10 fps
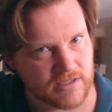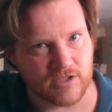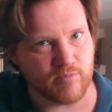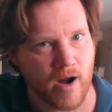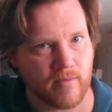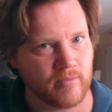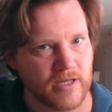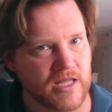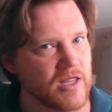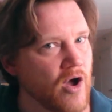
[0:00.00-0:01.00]
this is
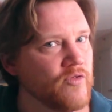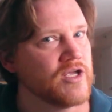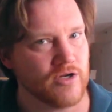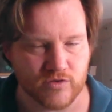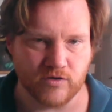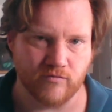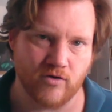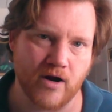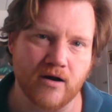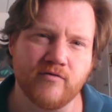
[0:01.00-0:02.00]
probably the only news you've
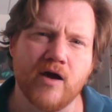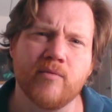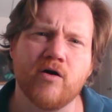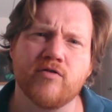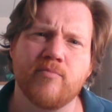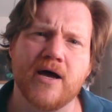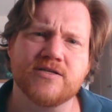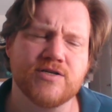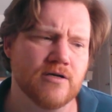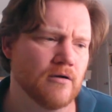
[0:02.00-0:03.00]
heard out of Yemen over the
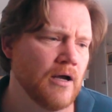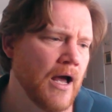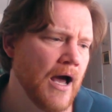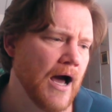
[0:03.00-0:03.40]
past year,